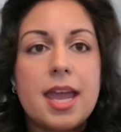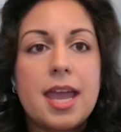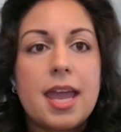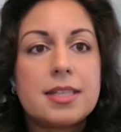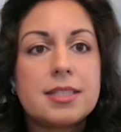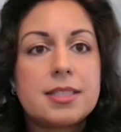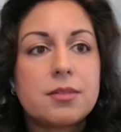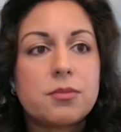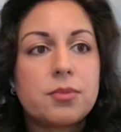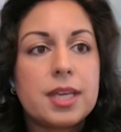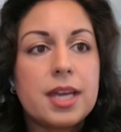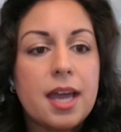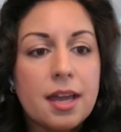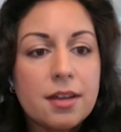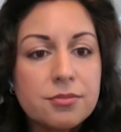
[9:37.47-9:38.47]
And we
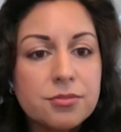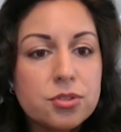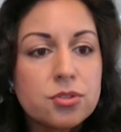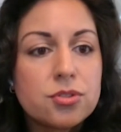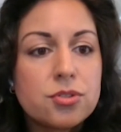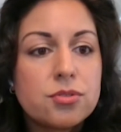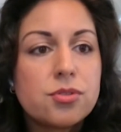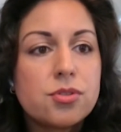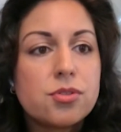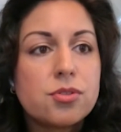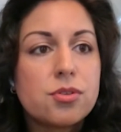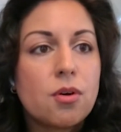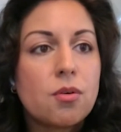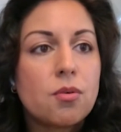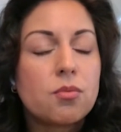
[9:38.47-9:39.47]
have to do
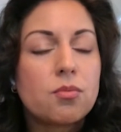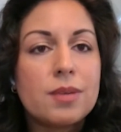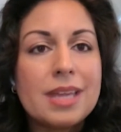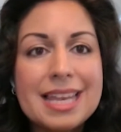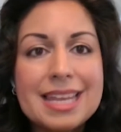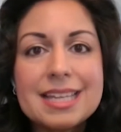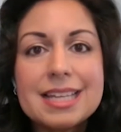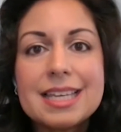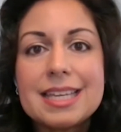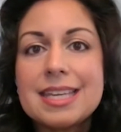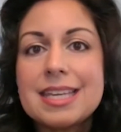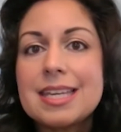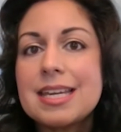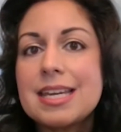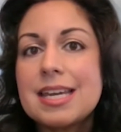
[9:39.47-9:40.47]
so
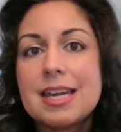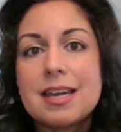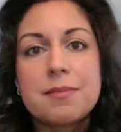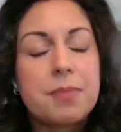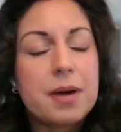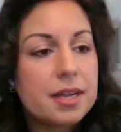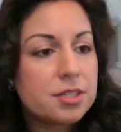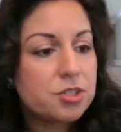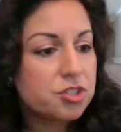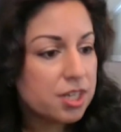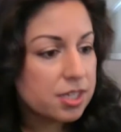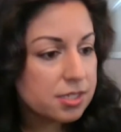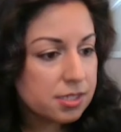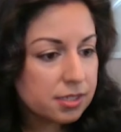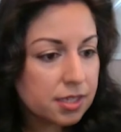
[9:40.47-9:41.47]
willingly by
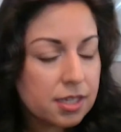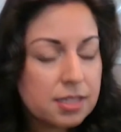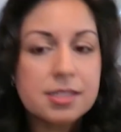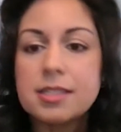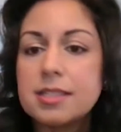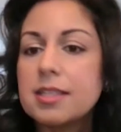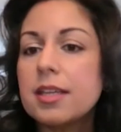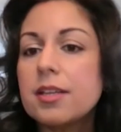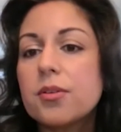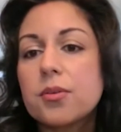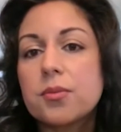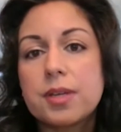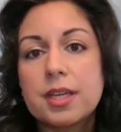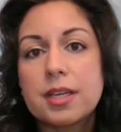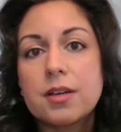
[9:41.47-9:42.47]
just
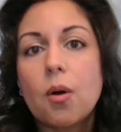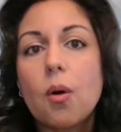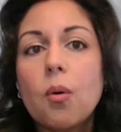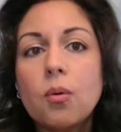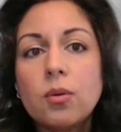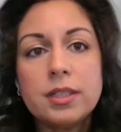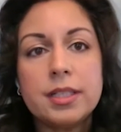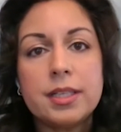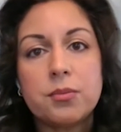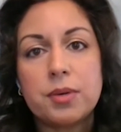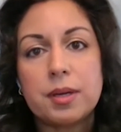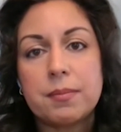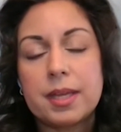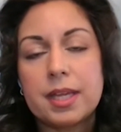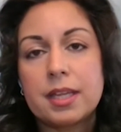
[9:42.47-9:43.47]
considering only
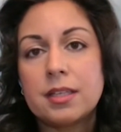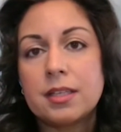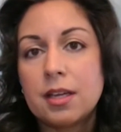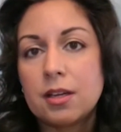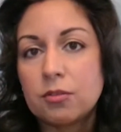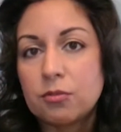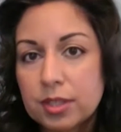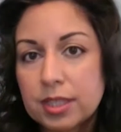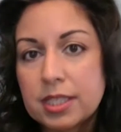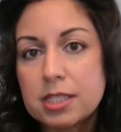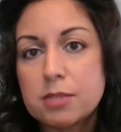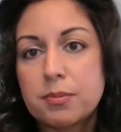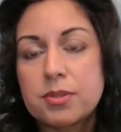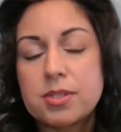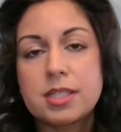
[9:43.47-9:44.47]
women for these
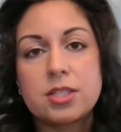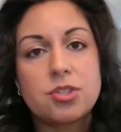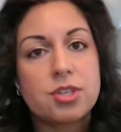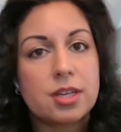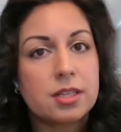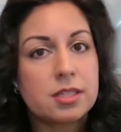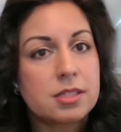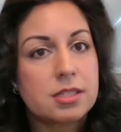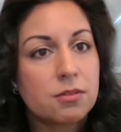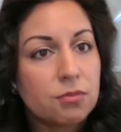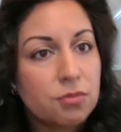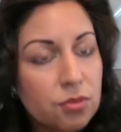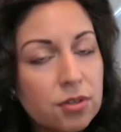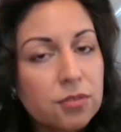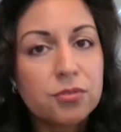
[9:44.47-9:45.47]
positions
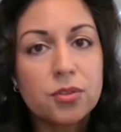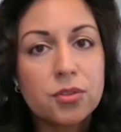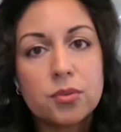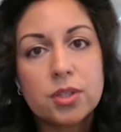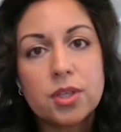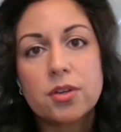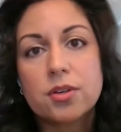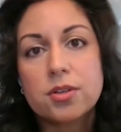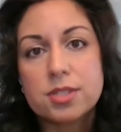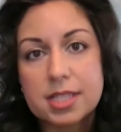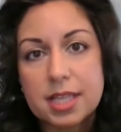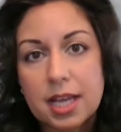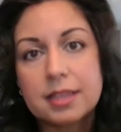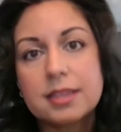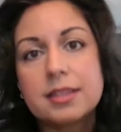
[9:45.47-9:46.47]
for a few years
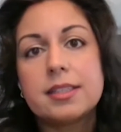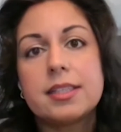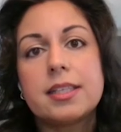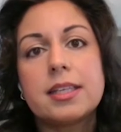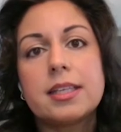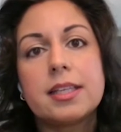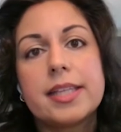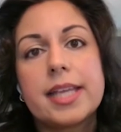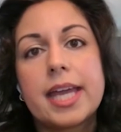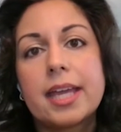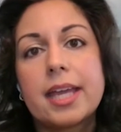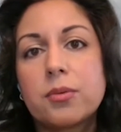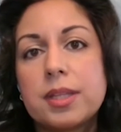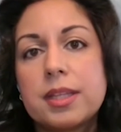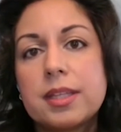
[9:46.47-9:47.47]
until the
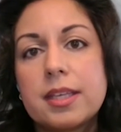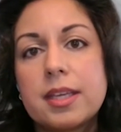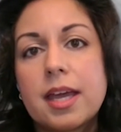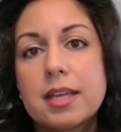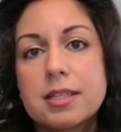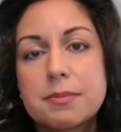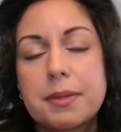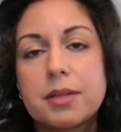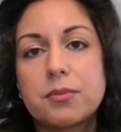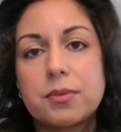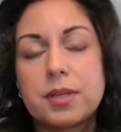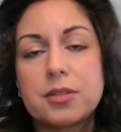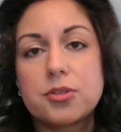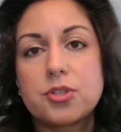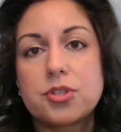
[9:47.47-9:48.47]
equity has been
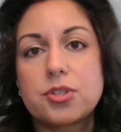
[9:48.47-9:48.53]
reached.